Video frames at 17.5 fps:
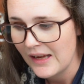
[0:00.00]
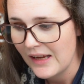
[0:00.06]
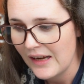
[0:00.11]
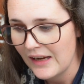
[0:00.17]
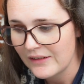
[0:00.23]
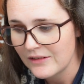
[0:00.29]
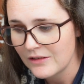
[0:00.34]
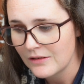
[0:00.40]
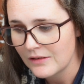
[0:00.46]
I
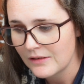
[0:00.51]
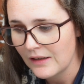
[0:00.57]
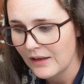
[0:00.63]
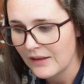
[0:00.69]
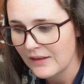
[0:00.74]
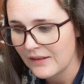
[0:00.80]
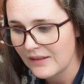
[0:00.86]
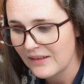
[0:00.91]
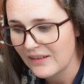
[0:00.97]
do
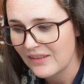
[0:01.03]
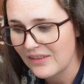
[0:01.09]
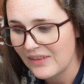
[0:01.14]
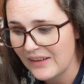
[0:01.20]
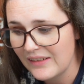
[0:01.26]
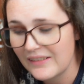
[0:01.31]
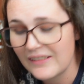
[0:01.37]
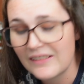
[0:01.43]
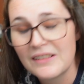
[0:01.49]

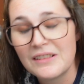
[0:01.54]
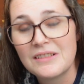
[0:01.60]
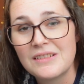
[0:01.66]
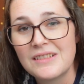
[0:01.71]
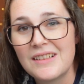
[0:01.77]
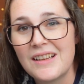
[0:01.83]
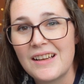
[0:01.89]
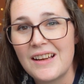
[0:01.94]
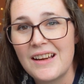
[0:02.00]
think
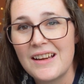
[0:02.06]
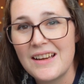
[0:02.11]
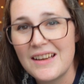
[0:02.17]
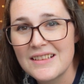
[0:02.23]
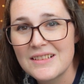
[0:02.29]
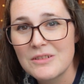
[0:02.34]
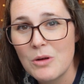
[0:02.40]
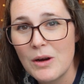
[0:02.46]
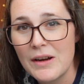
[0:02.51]
it
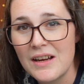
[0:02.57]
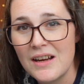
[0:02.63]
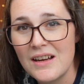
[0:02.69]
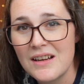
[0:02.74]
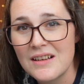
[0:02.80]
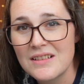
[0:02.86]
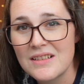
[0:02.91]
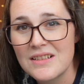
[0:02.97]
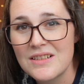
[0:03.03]
is quite
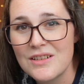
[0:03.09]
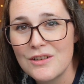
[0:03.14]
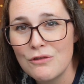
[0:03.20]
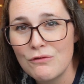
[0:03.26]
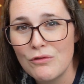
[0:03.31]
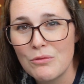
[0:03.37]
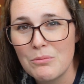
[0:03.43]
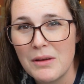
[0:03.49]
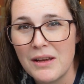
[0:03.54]
hard to sew
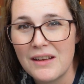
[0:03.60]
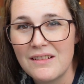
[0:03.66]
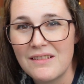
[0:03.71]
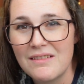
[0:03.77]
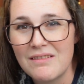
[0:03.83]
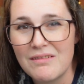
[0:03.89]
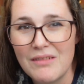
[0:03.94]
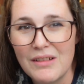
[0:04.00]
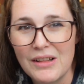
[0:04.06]
for men,
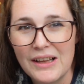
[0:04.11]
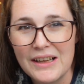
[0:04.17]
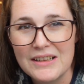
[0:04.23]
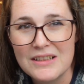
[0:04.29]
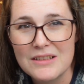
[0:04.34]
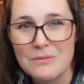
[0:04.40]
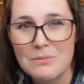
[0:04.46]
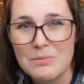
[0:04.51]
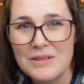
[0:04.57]
like
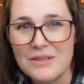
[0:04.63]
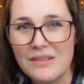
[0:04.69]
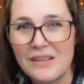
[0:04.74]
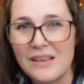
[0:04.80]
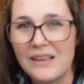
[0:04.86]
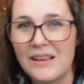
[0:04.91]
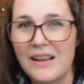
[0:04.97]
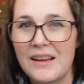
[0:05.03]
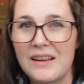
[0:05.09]
to be
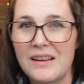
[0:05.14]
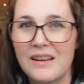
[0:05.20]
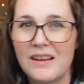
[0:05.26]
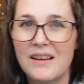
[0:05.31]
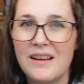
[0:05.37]
something like